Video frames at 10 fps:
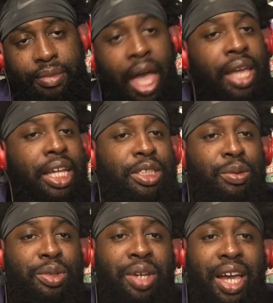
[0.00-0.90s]
I'll catch
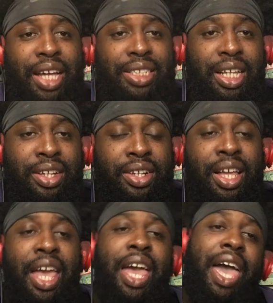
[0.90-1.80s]
up with you guys later.
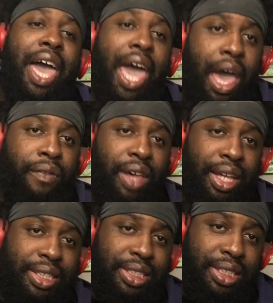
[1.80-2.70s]
Have
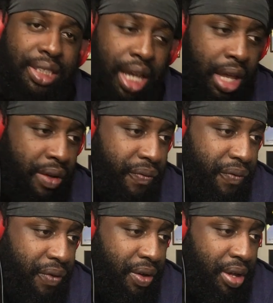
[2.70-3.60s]
a
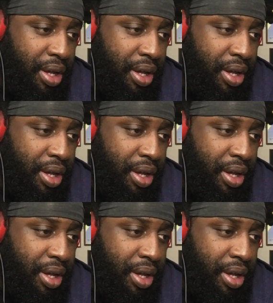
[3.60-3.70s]
safe